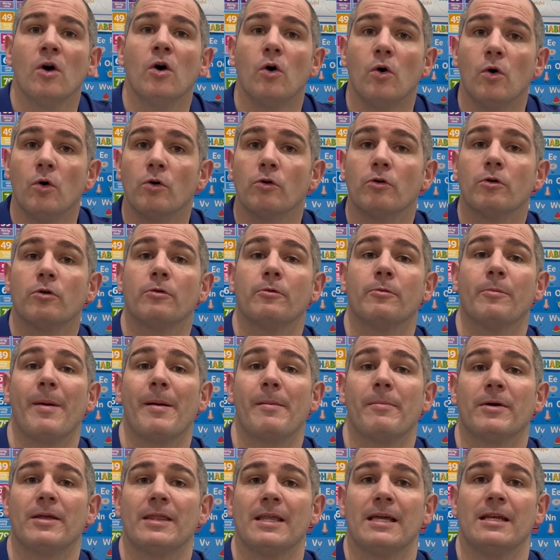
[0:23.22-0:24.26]
Or
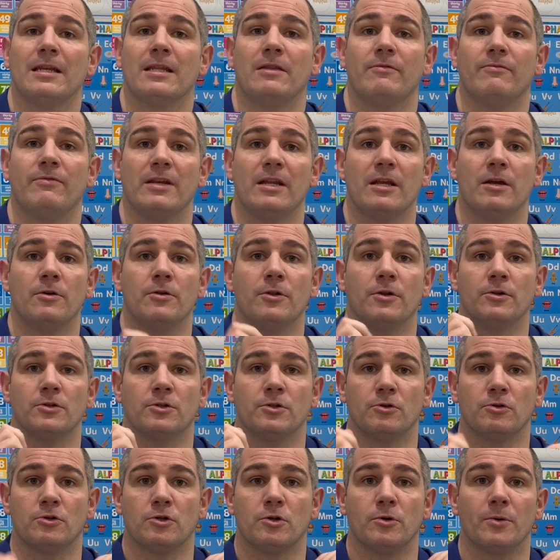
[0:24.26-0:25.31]
remember at the end of the video, there's
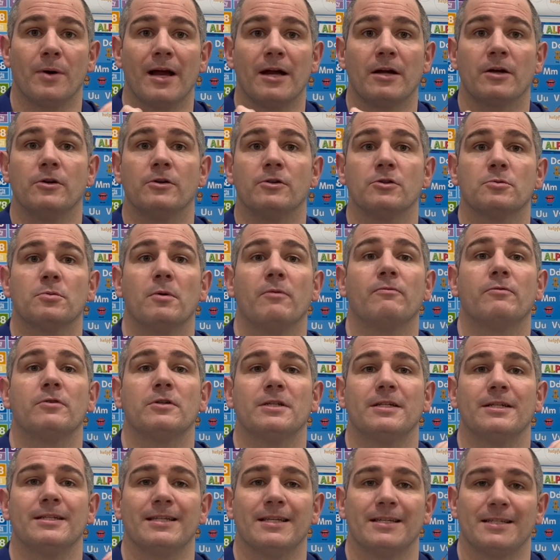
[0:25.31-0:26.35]
those two icons, one for
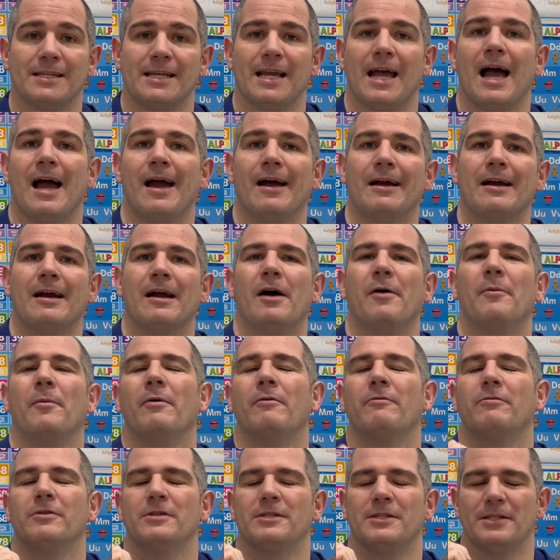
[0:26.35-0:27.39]
GCSE Higher and
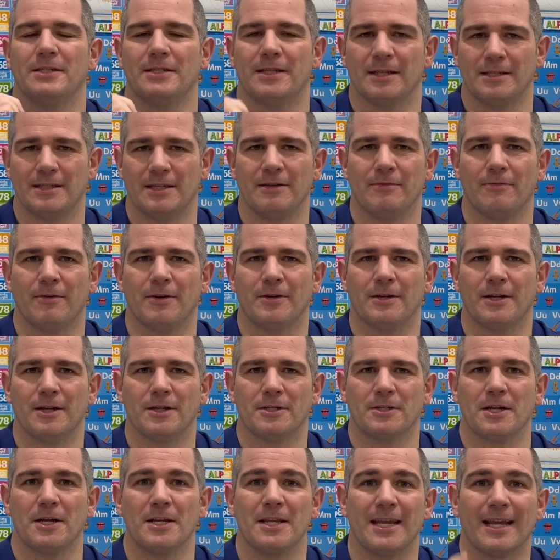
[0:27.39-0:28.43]
one for GCSE
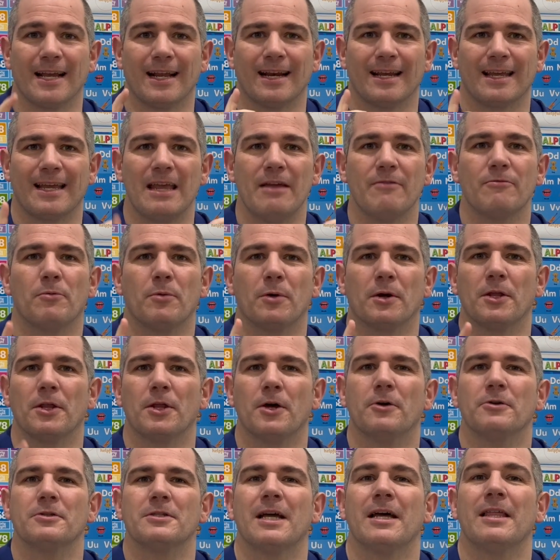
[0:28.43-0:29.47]
Foundation. You can click either one of
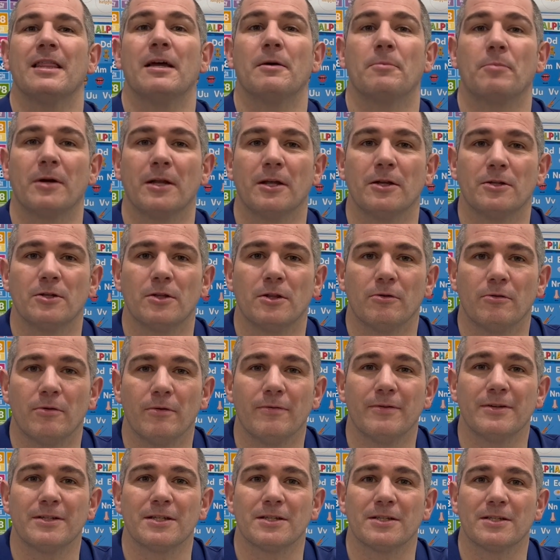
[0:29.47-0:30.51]
those and they'll bring you to the
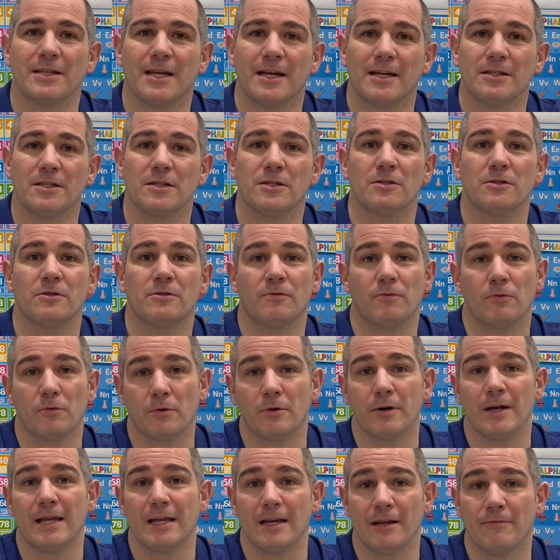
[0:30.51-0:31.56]
revision sessions
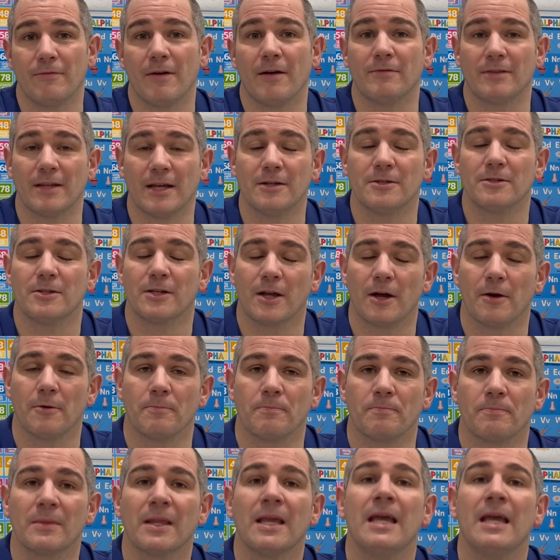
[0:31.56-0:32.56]
for 85 days to go.